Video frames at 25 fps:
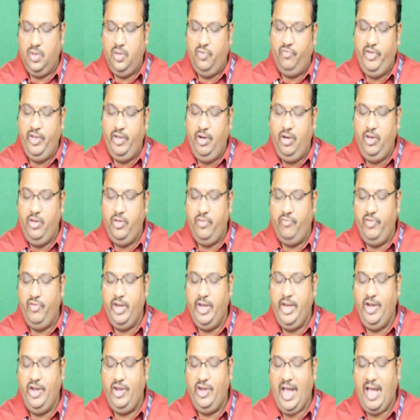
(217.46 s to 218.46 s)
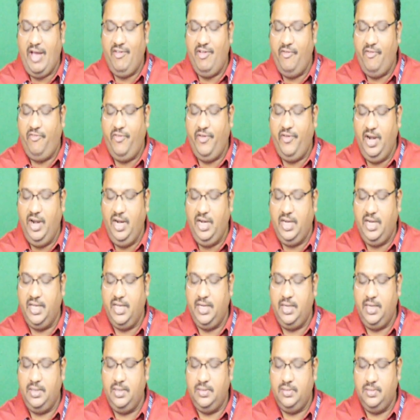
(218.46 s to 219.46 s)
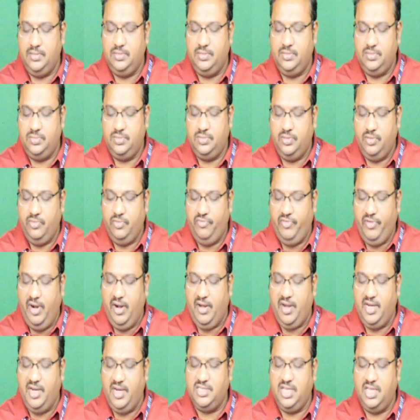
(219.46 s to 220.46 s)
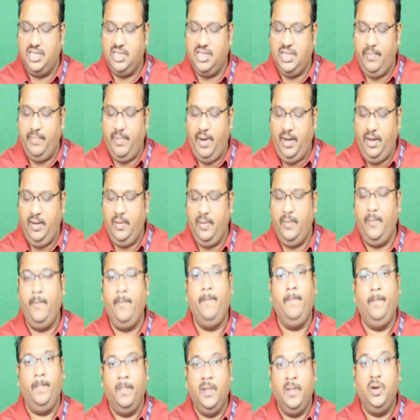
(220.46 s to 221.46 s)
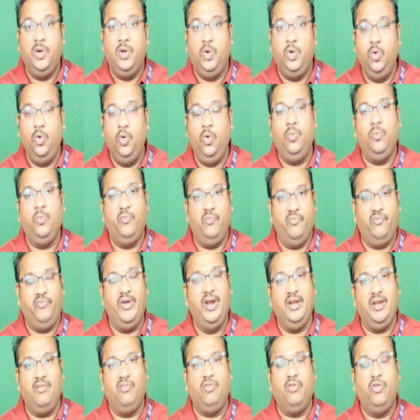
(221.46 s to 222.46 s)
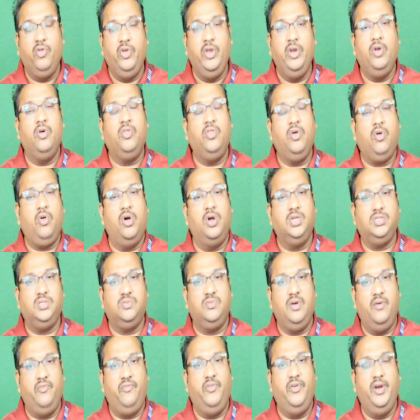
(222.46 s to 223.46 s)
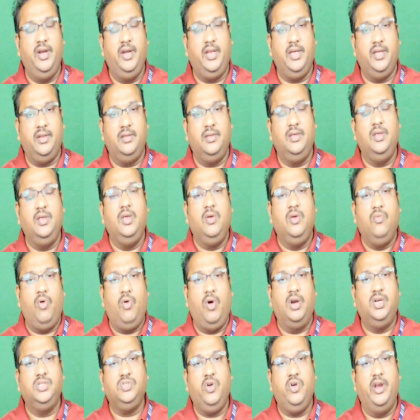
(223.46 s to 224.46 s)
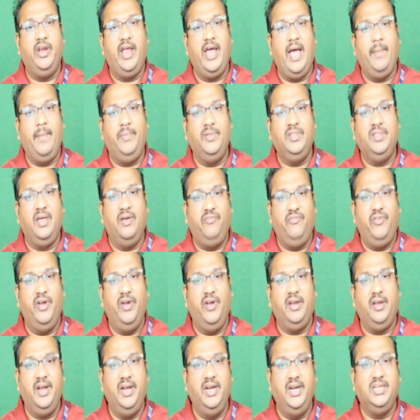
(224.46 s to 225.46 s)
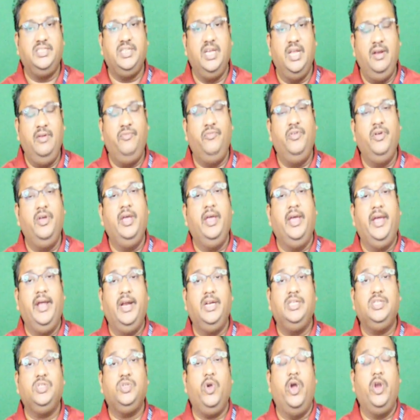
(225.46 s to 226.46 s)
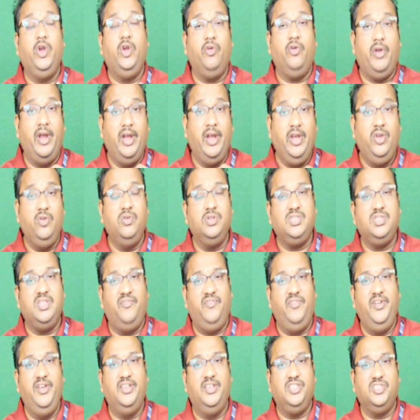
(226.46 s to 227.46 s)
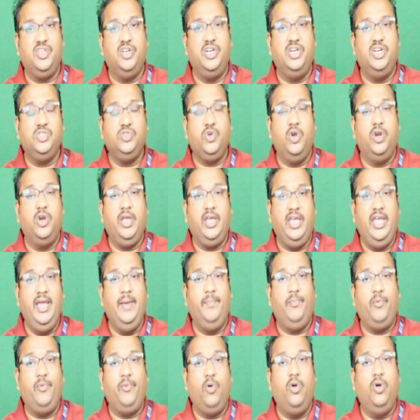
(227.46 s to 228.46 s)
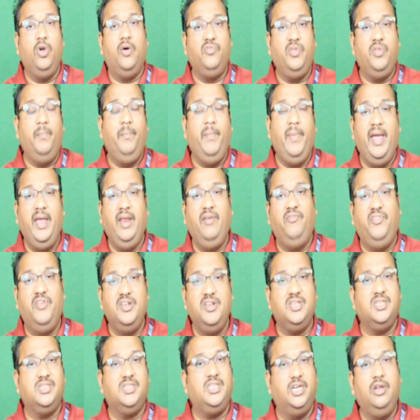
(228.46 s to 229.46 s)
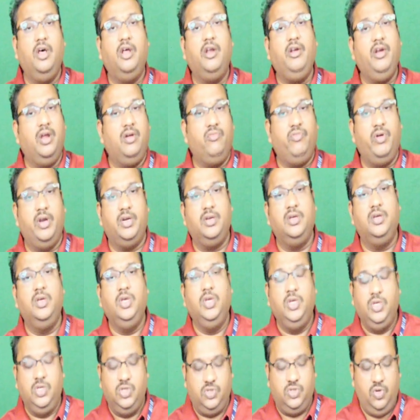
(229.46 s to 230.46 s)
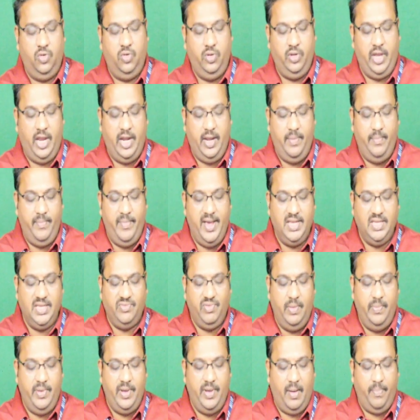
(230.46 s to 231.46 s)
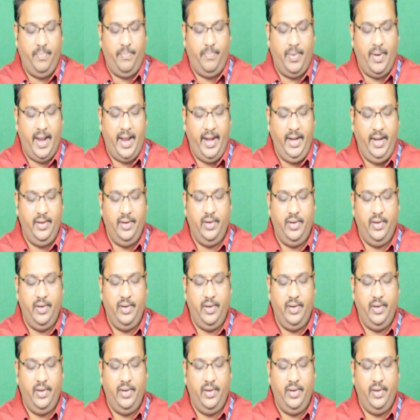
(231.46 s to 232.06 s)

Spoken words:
we need to have a filter. Filter is nothing but to filter. You know the concept of filter. What is going to happen? The filter itself, it is going to reduce the features, or it is going to keep hold of the main features that are required. So an image will be applied